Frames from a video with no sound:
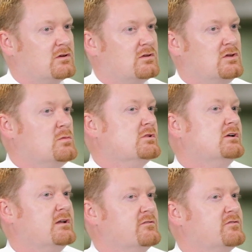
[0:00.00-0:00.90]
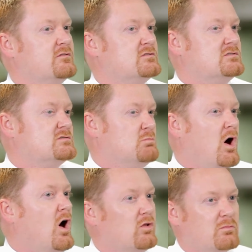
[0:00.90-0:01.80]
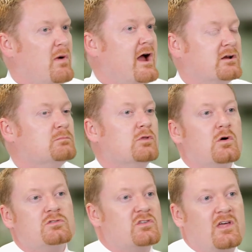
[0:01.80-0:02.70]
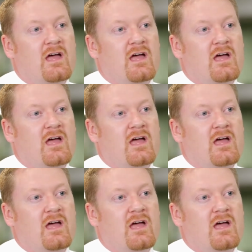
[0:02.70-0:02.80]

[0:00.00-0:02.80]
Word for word: cumulative small or minor blows to the